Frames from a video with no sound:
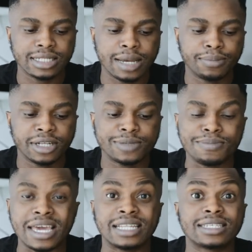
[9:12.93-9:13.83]
Template
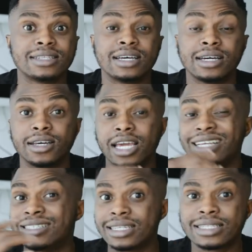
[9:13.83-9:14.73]
means the
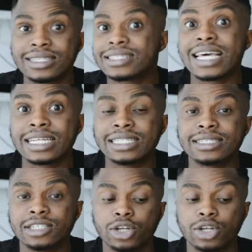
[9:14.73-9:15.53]
existing settings,